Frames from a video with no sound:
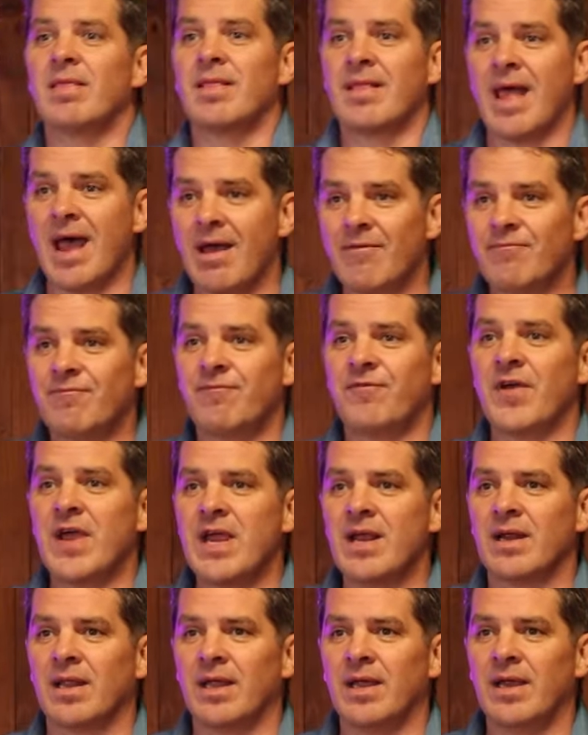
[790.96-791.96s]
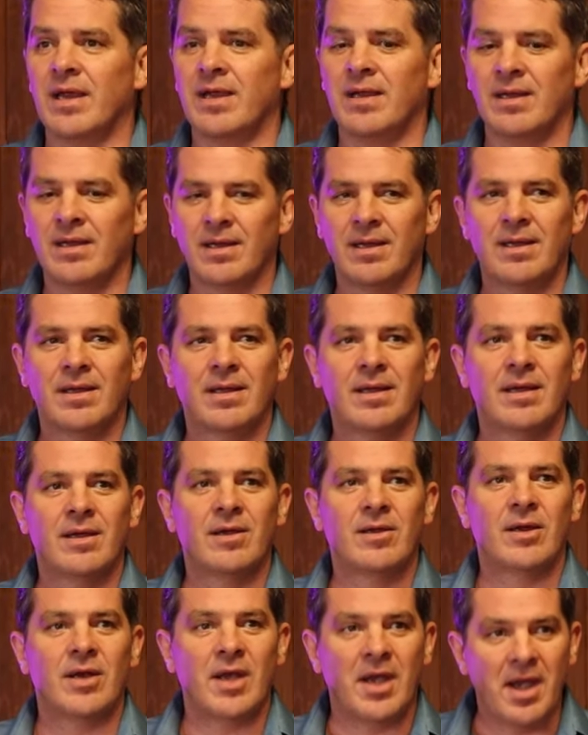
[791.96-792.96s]
that feeling
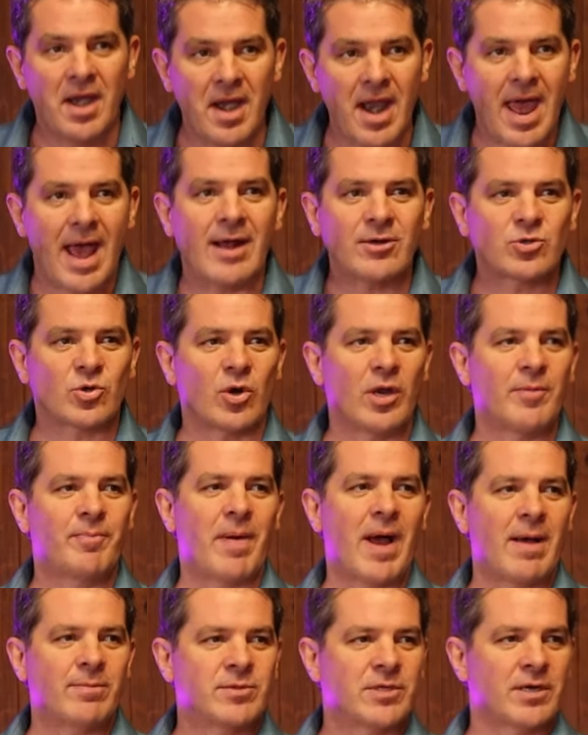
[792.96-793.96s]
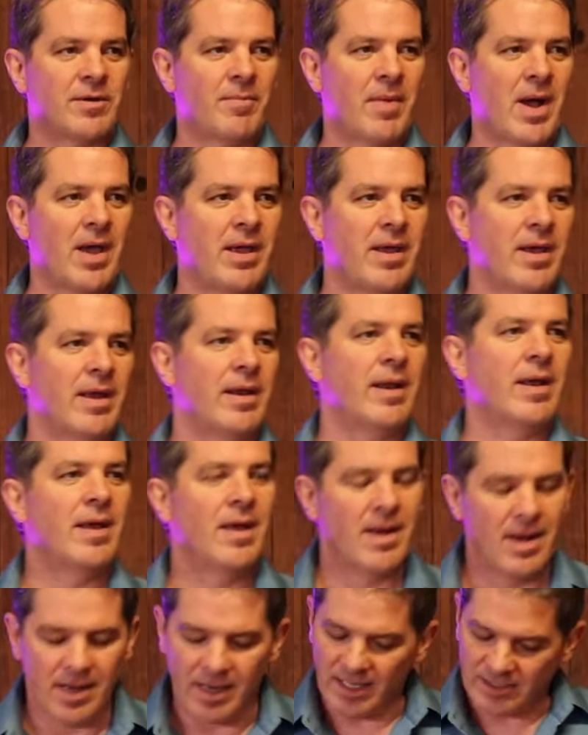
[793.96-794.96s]
naturally pops into my head.
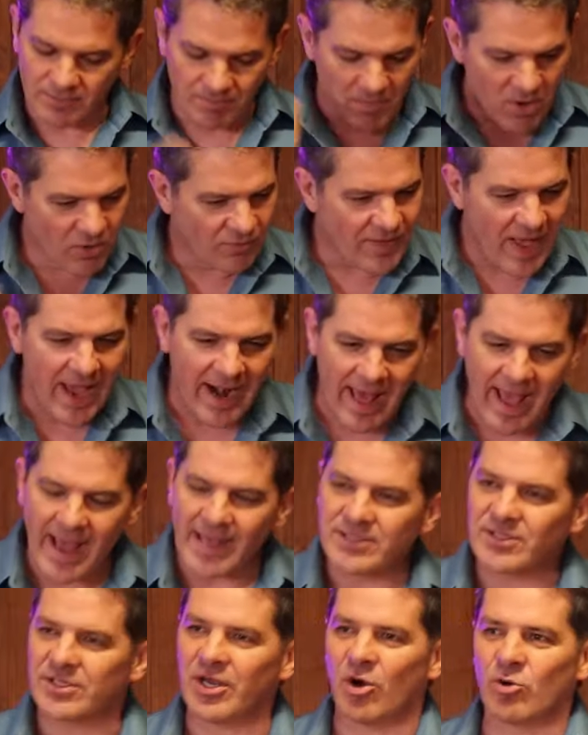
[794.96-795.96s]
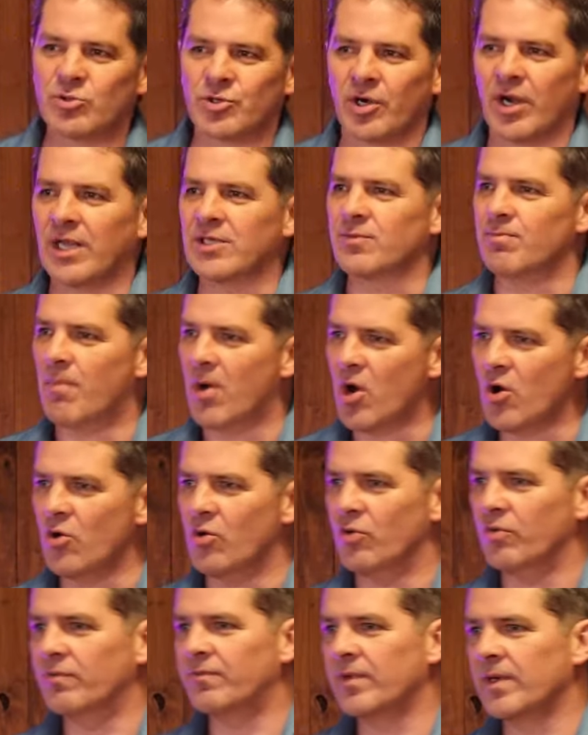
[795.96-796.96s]
Let's move that ass, soldier, let's
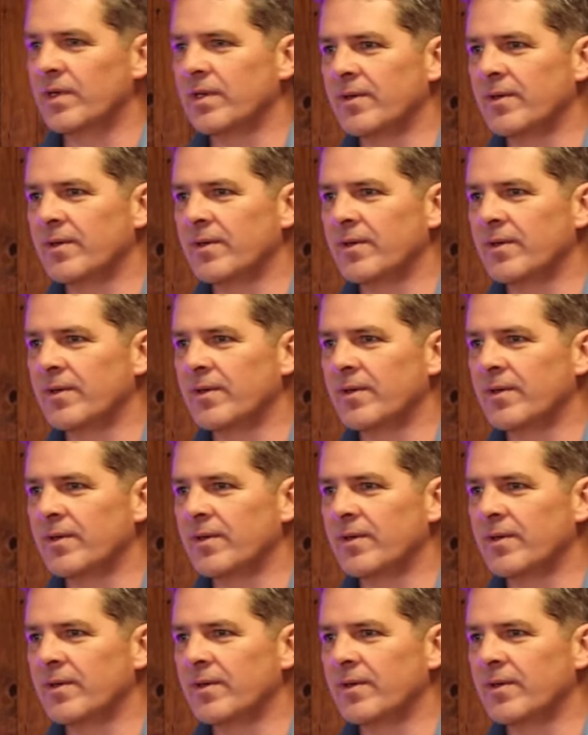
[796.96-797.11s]
move.